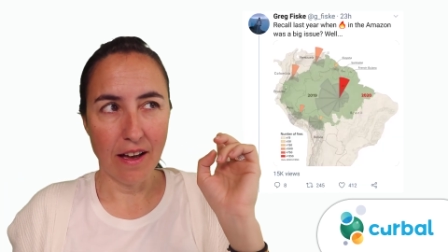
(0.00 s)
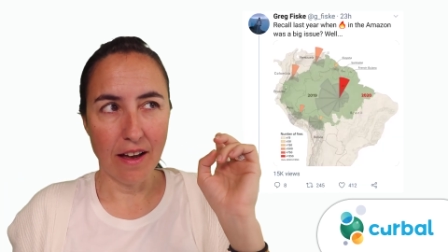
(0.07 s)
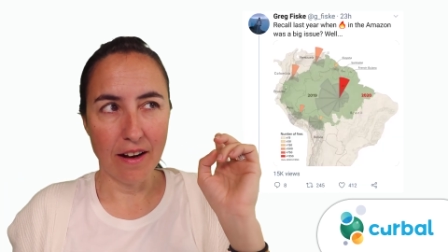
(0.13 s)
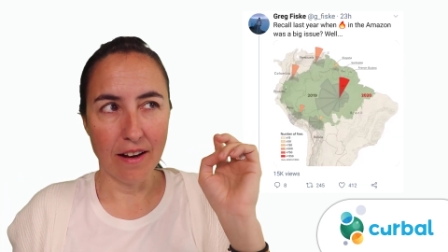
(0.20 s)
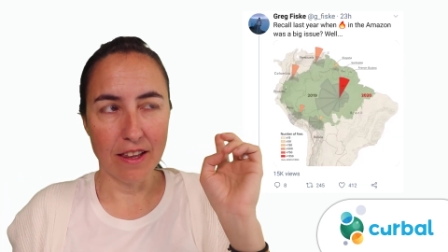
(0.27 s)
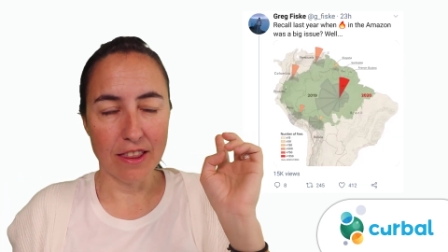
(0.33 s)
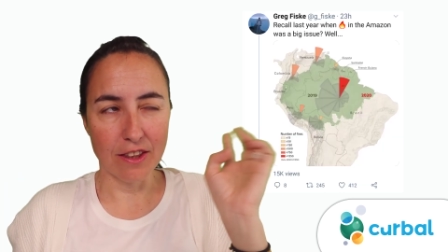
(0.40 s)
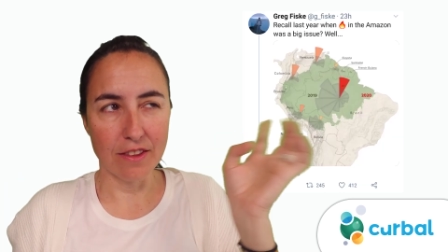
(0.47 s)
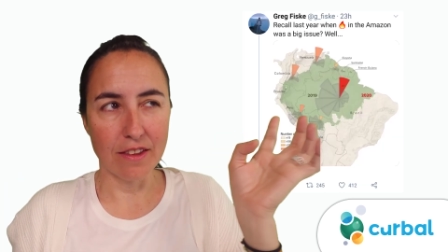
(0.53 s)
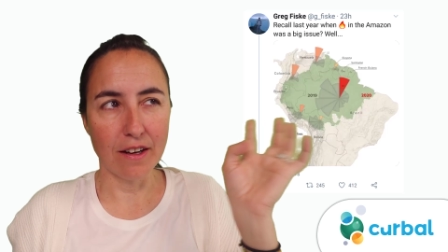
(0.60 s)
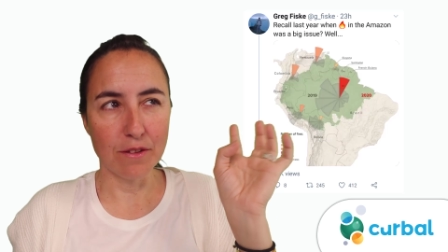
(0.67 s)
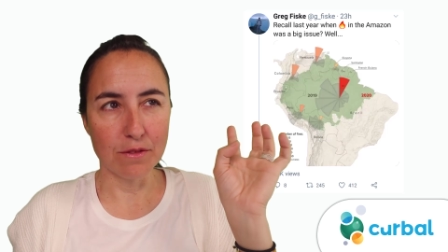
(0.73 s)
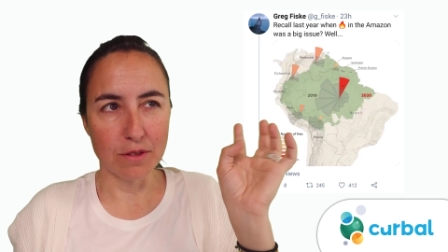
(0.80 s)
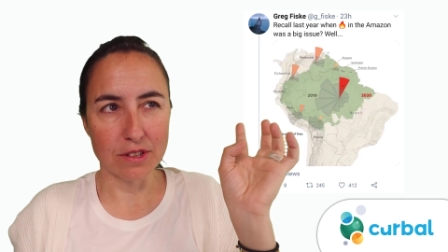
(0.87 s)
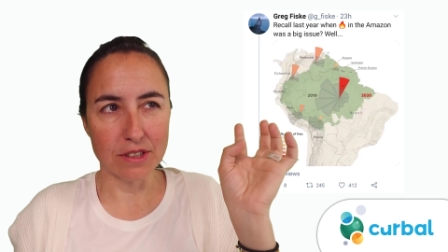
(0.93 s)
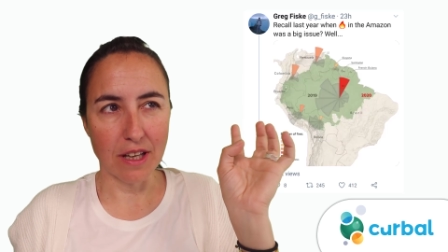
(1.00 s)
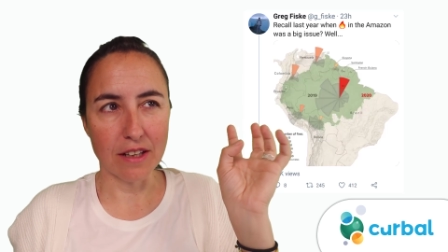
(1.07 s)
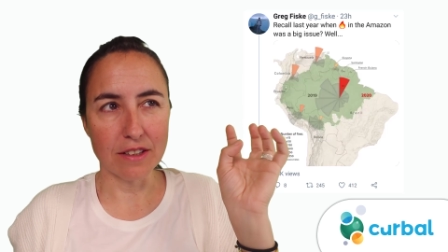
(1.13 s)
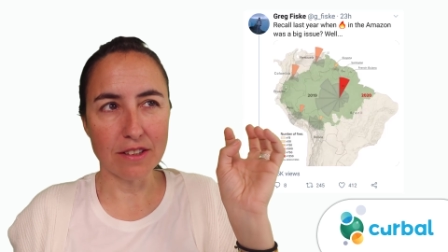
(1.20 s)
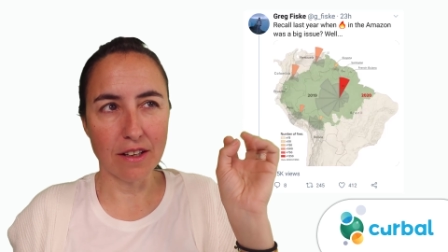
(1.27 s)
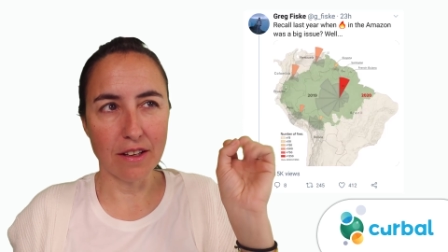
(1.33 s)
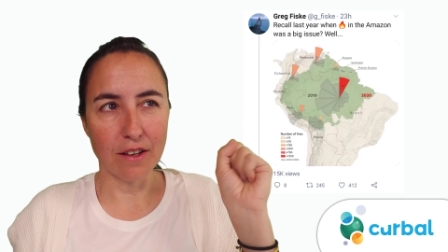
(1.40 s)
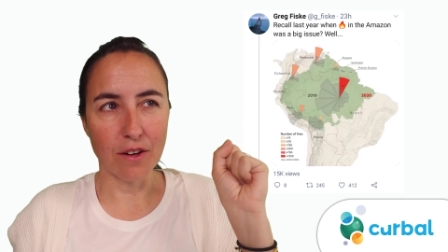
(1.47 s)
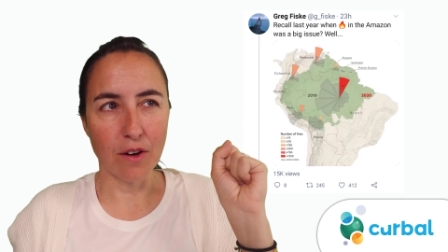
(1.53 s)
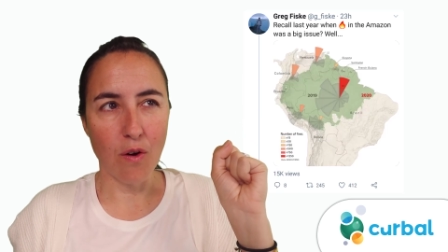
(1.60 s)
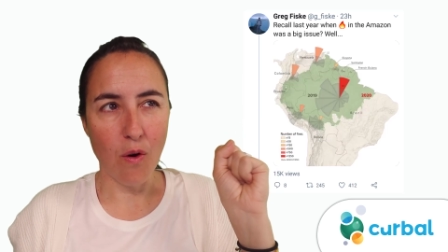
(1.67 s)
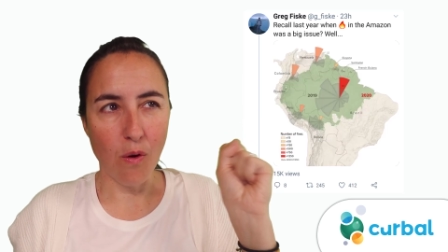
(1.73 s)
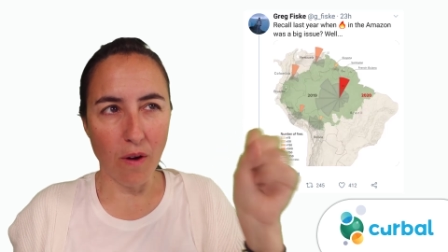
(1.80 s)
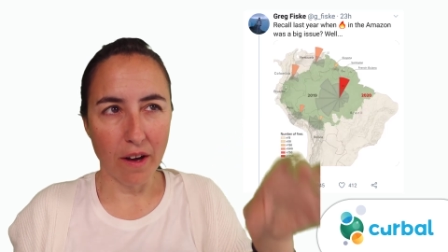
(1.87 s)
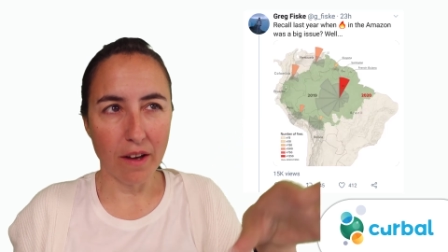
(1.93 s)
and I thought that it was actually
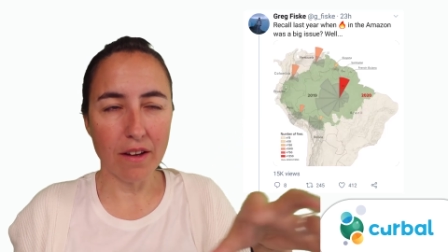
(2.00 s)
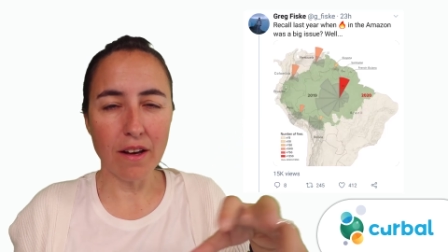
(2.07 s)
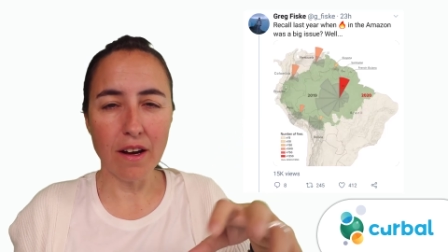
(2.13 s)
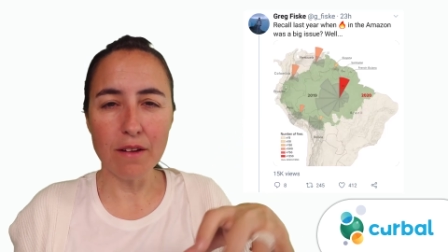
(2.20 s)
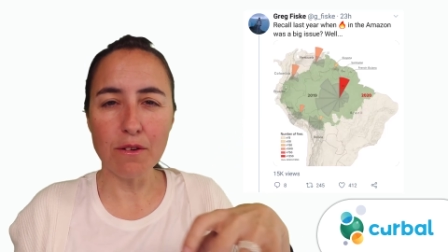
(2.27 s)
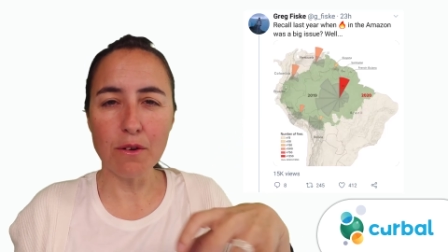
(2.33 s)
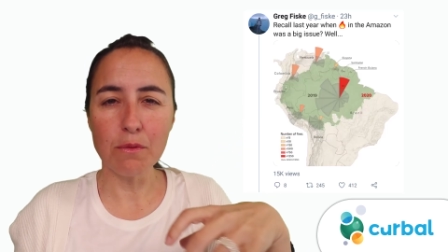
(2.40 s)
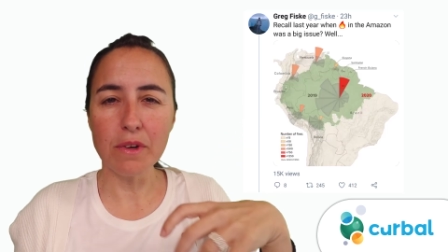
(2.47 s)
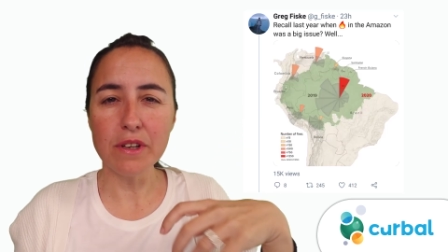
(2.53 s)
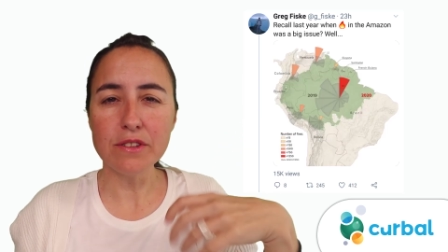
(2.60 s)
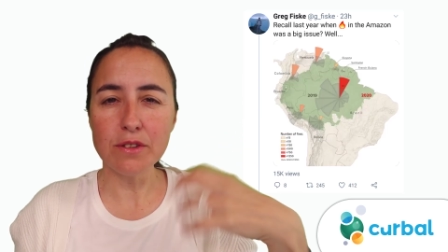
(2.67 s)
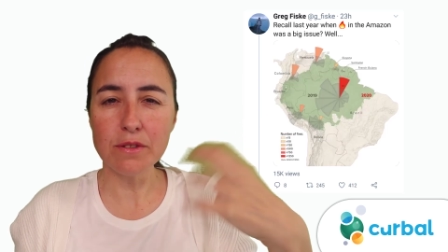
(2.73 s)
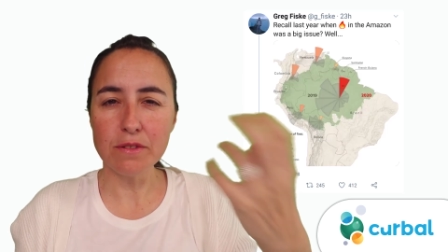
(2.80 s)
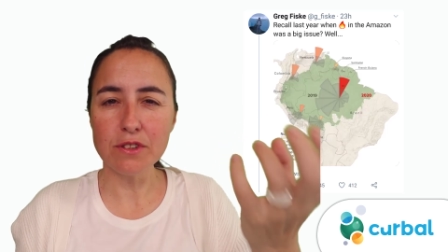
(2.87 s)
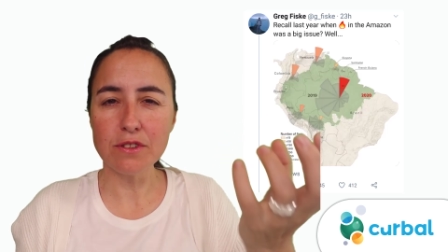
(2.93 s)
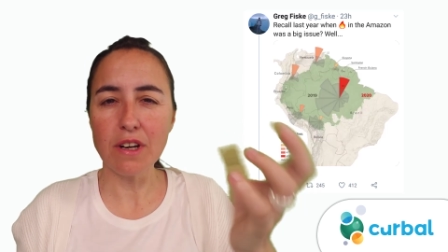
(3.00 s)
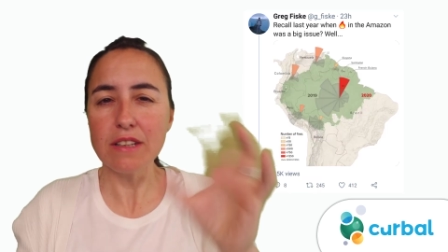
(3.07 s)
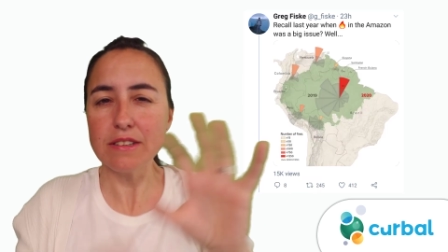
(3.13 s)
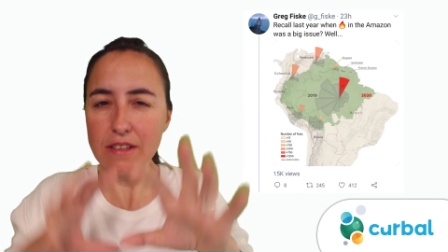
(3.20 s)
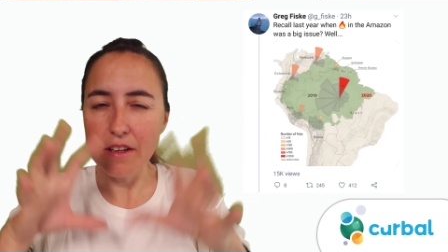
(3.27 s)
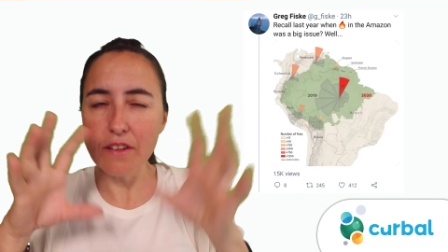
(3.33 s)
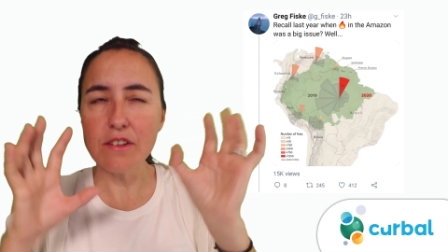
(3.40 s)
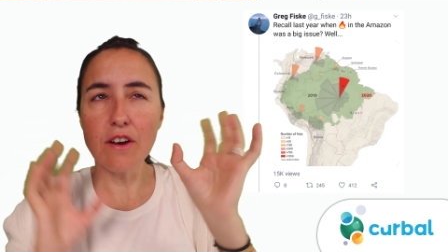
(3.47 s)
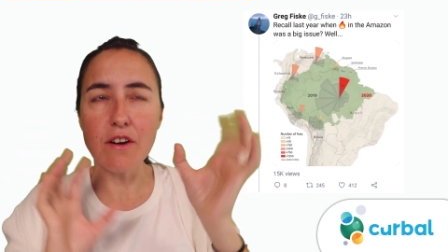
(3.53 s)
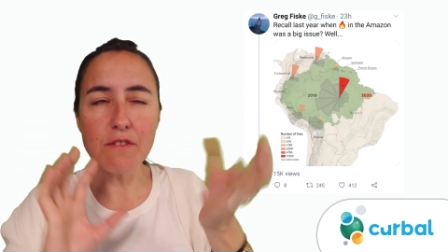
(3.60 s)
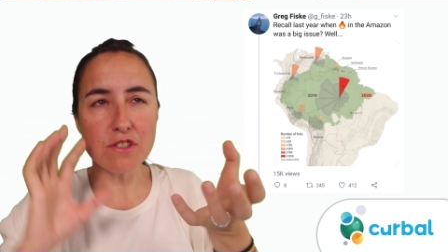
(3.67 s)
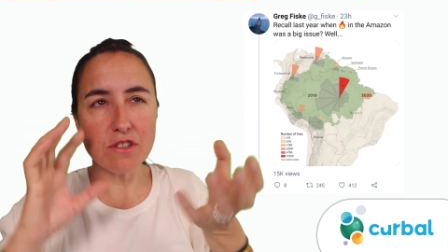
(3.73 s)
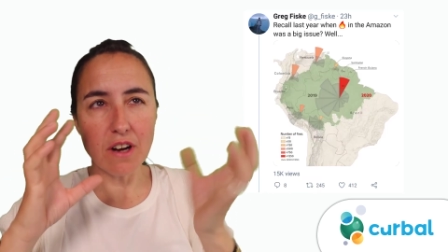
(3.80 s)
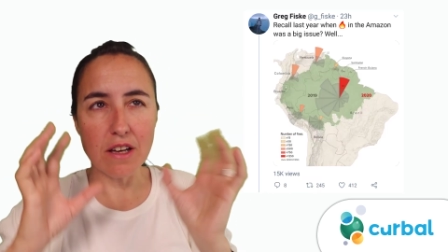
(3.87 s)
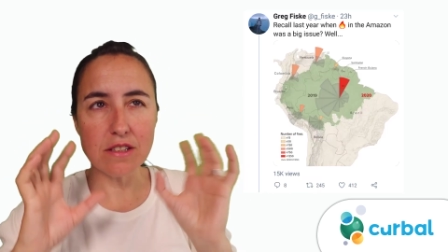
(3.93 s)
quite a clever way to visualize. They, they are
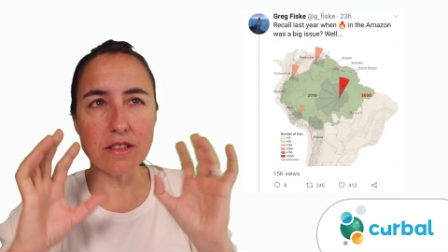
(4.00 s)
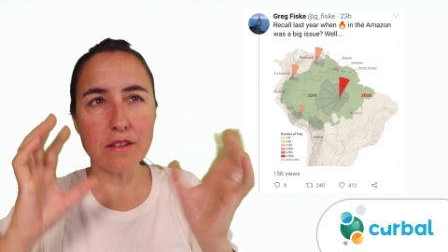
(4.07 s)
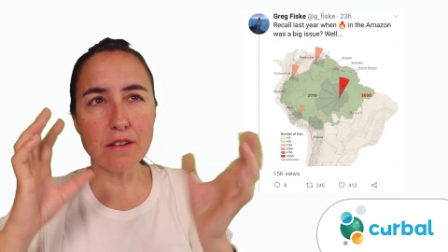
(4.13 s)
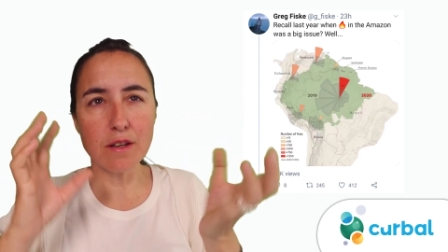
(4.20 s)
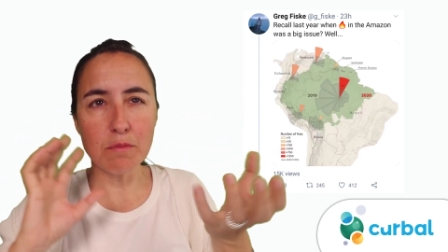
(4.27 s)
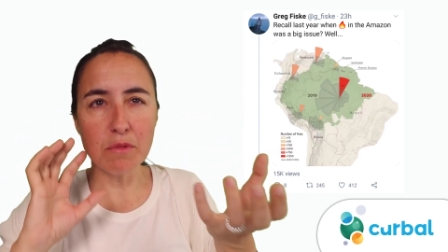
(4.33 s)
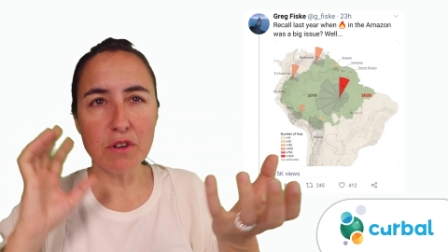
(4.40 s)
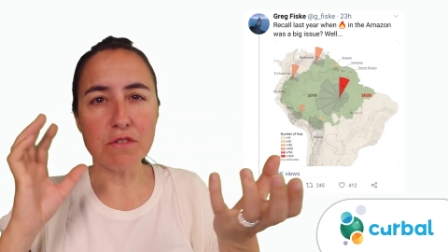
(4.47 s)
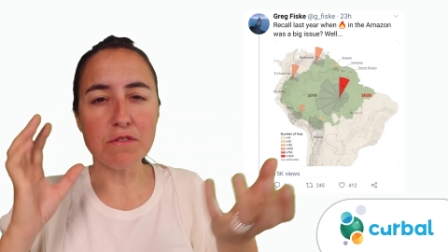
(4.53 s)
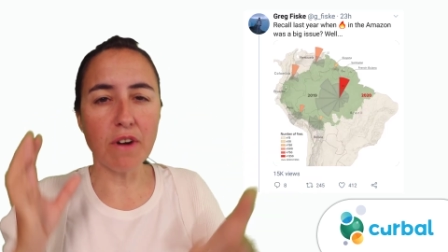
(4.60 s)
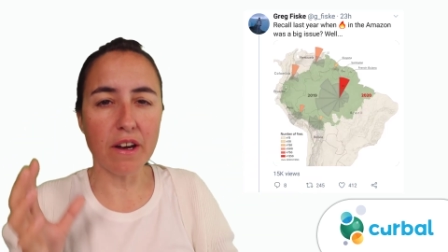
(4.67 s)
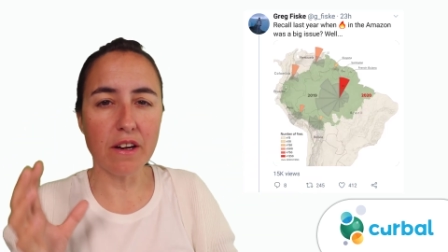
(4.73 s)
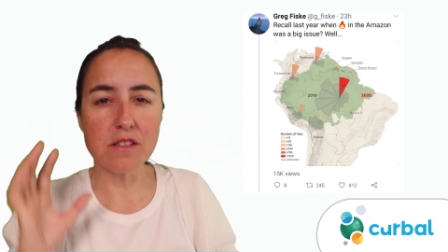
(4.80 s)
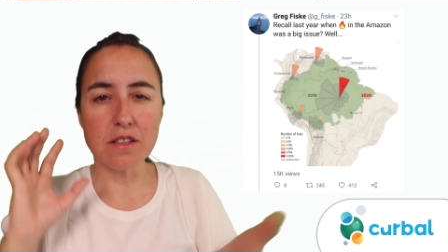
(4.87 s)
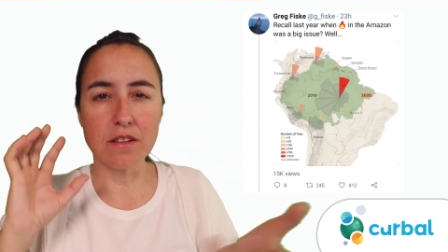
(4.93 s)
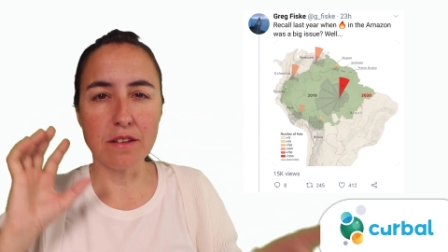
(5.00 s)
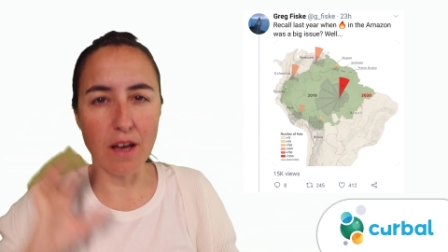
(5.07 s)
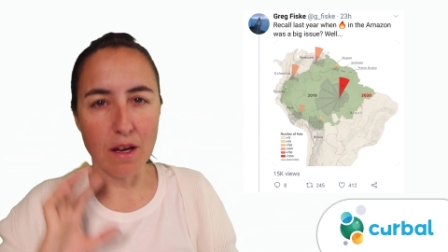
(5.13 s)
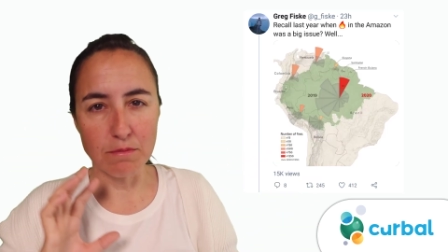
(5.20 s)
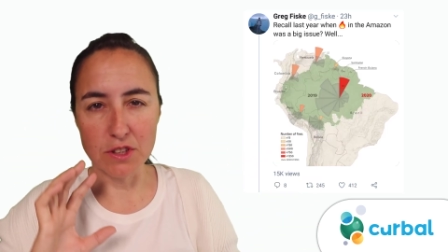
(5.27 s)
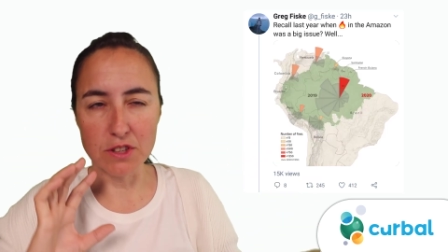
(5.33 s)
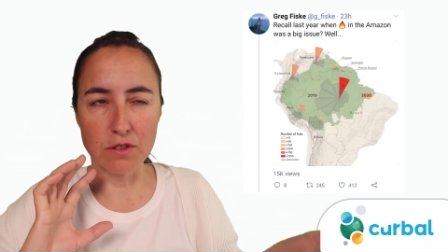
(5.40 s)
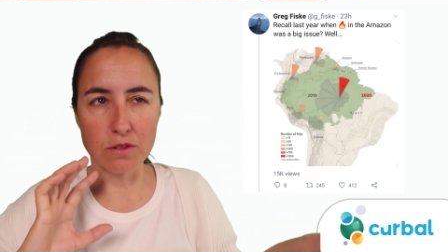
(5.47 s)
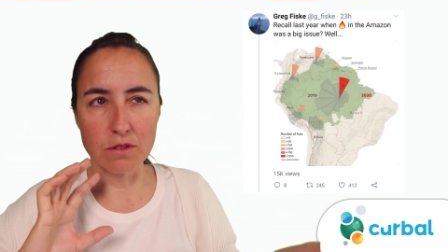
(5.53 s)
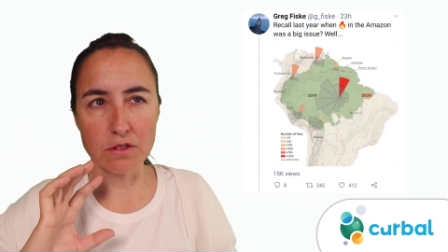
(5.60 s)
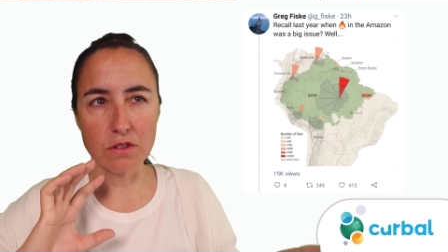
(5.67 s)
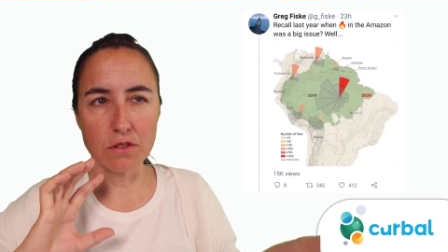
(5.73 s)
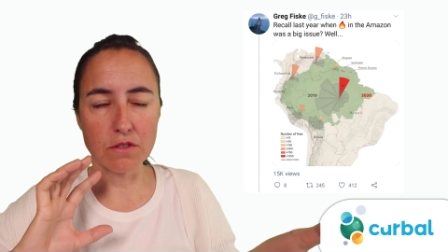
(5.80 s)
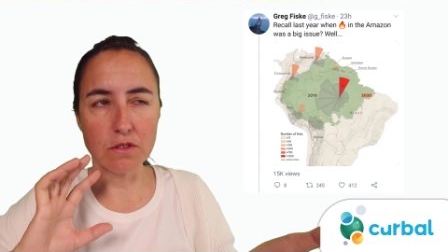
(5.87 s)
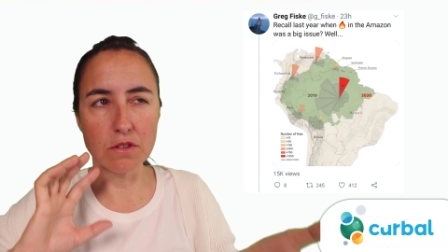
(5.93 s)
visualizing the number of fires in the Amazon.